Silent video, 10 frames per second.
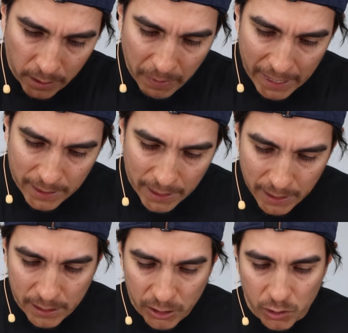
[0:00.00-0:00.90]
The main thing
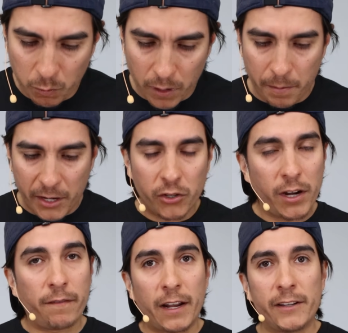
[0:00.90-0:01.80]
is you just want to make sure
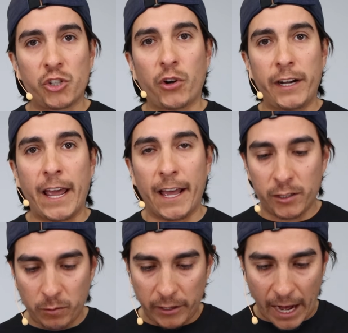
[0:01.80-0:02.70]
you have nice trained
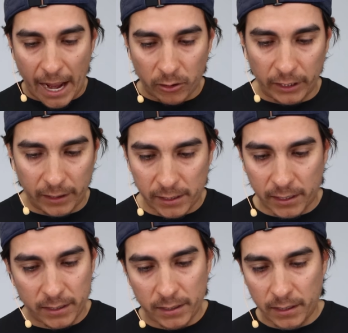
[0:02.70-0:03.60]
hands when you're handling this,
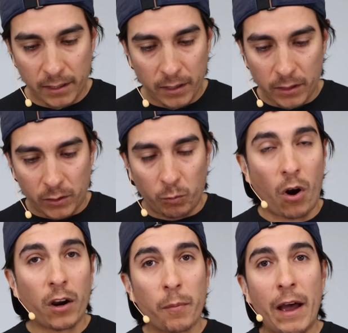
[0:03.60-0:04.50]
because the
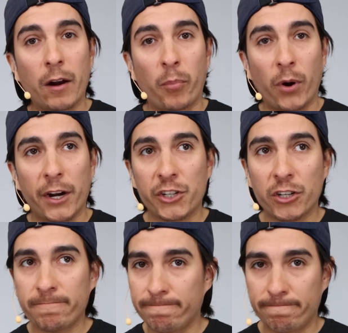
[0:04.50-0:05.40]
wrong amount of
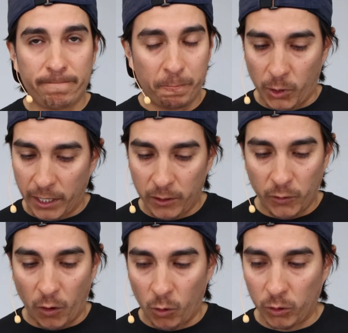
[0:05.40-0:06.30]
pressure will kill
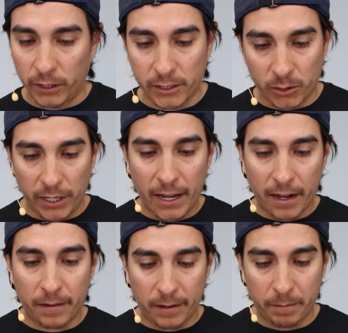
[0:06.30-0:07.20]
the OLED. So you
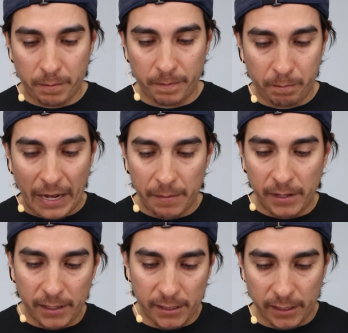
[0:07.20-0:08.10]
gotta
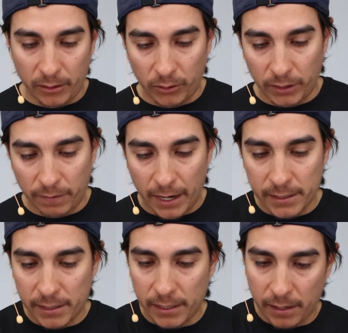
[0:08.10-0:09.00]
baby these little
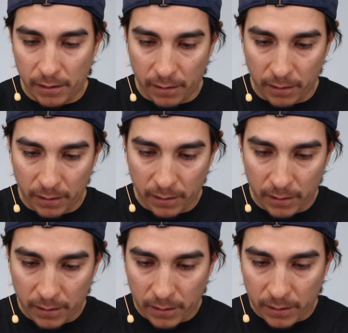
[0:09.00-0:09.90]
devices here,
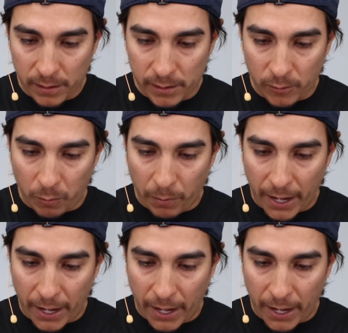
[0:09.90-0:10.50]
these little